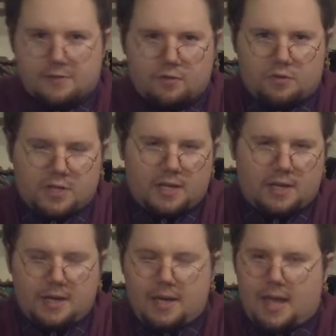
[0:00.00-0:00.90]
interesting,
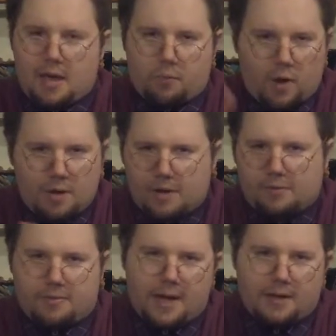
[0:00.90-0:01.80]
and write
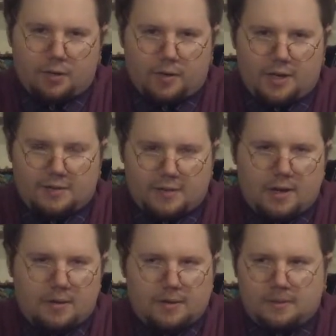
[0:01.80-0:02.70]
about that in your essay.
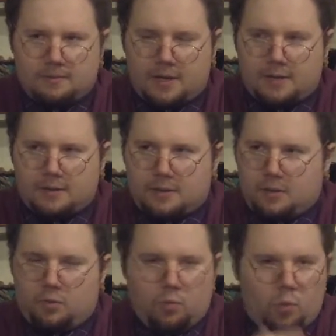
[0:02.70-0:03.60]
Like,
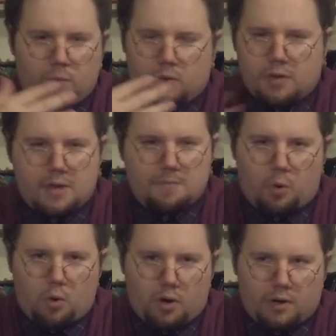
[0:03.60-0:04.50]
when were they
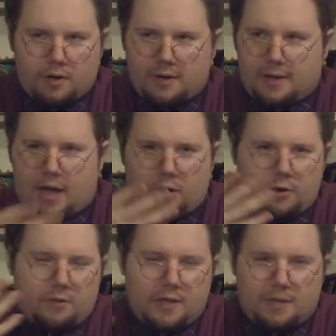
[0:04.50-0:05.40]
born? How
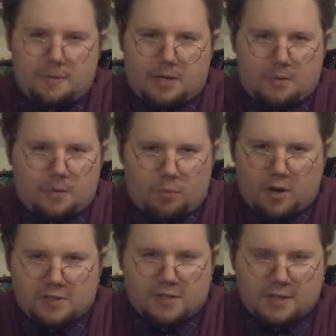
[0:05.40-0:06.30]
did they become the
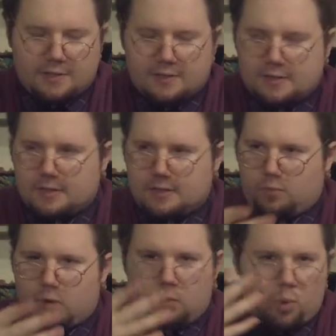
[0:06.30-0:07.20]
presidents?
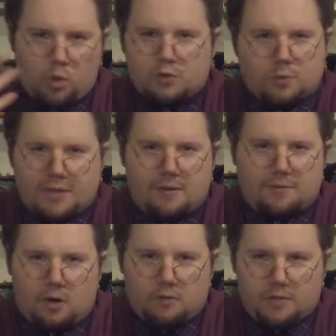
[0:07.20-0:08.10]
What wars were they
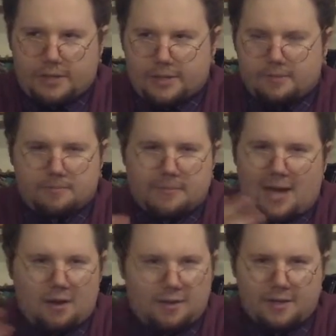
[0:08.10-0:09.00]
involved in? And
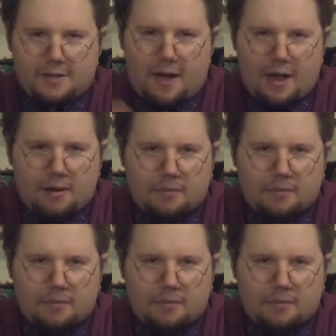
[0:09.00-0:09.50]
how did they die?